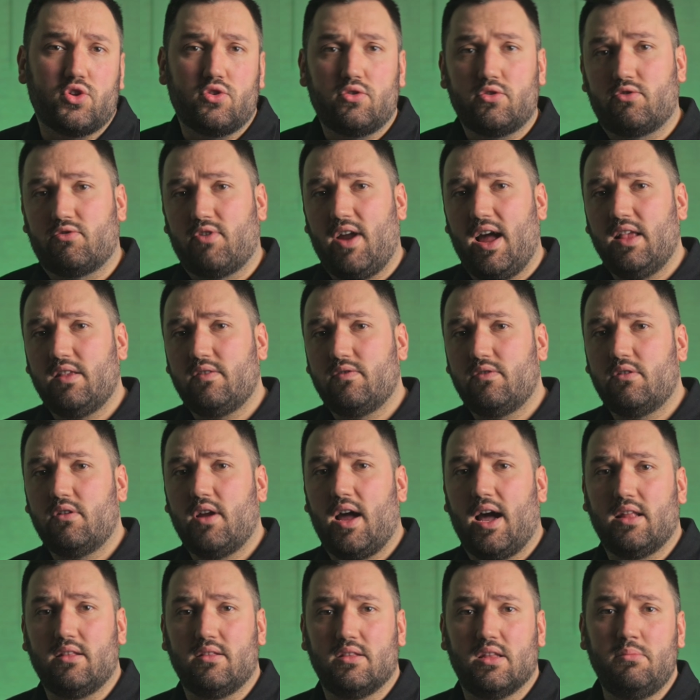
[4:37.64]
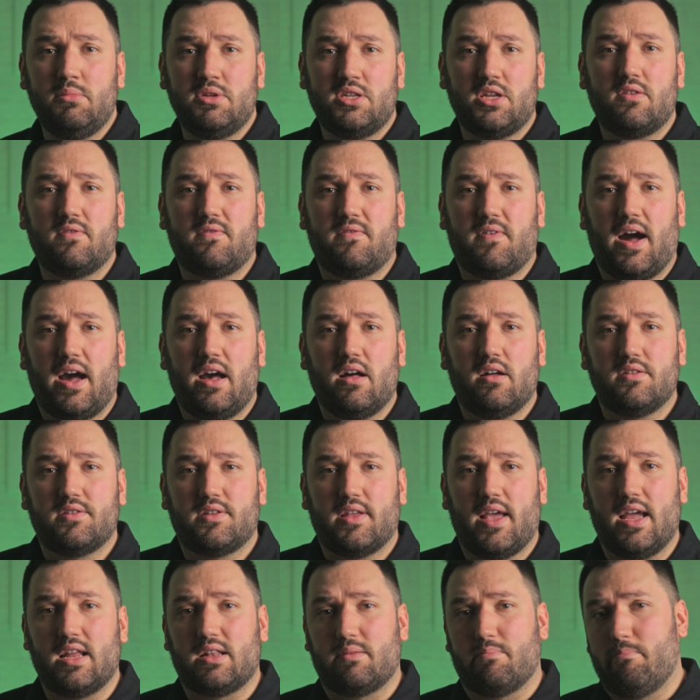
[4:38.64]
to transfer unlimited files
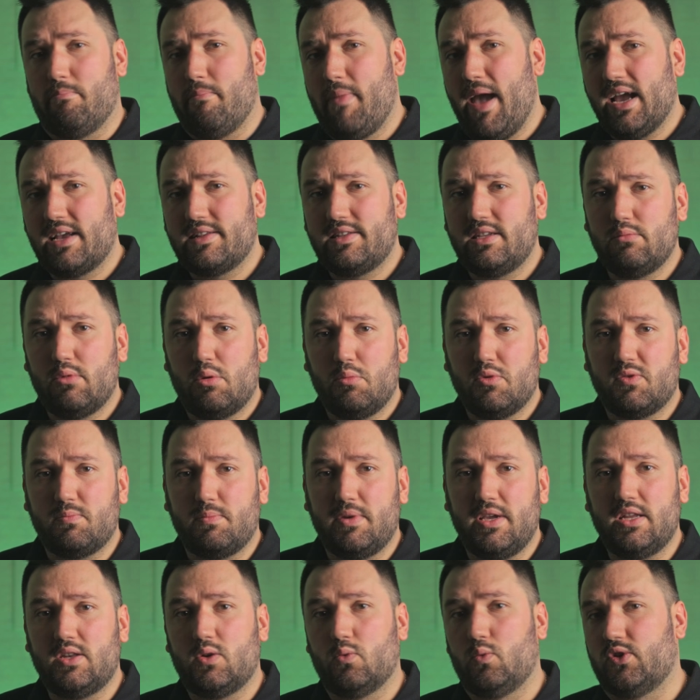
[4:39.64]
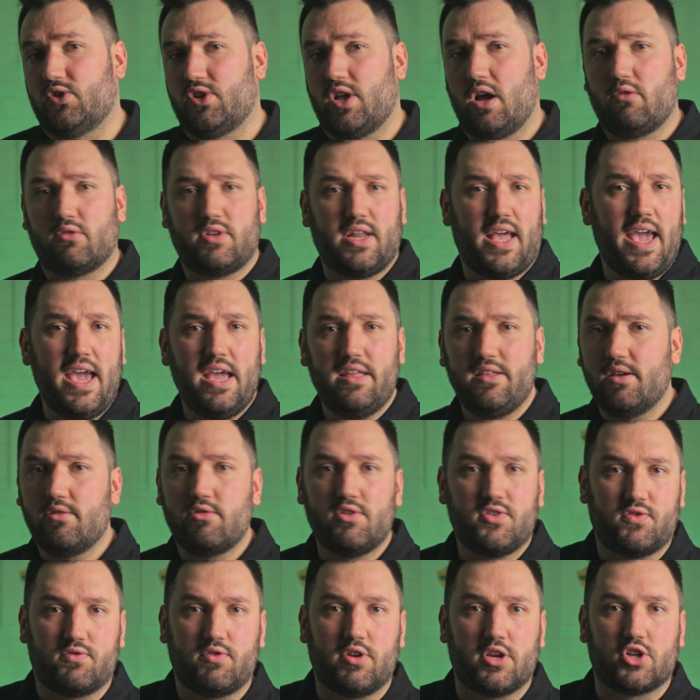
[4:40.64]
at maximum speed without any
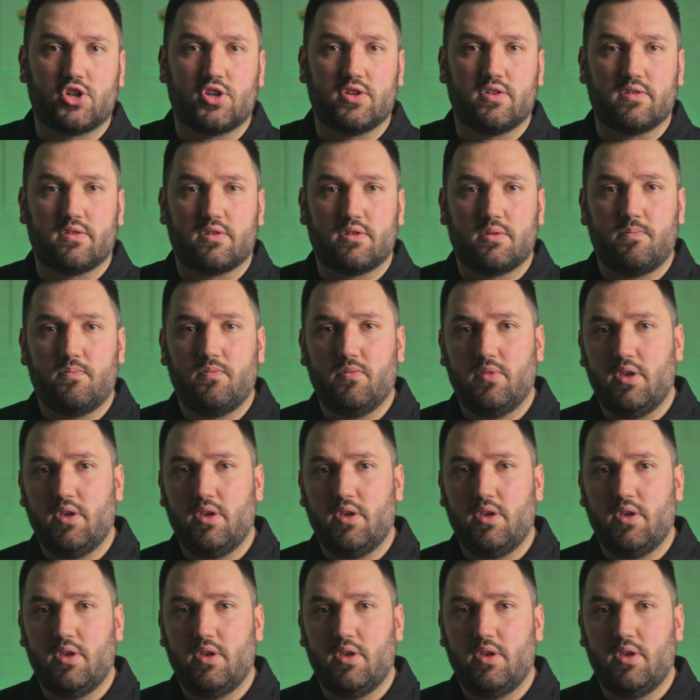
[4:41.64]
restrictions.